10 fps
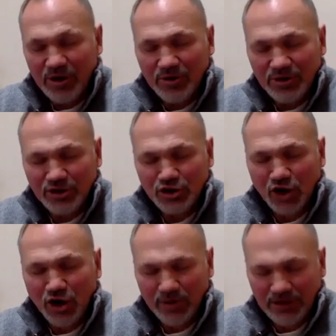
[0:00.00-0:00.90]
with the
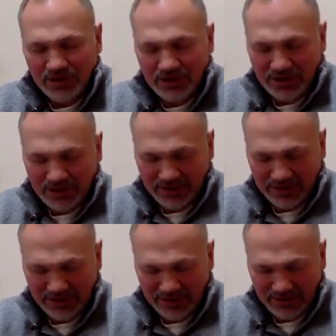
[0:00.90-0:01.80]
psalmist
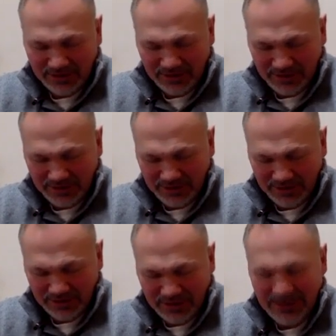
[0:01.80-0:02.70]

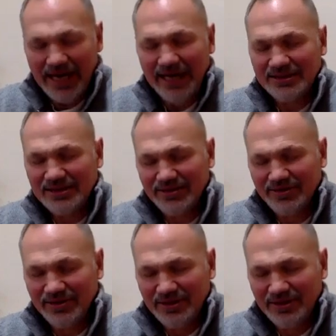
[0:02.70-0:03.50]
when he asked, "If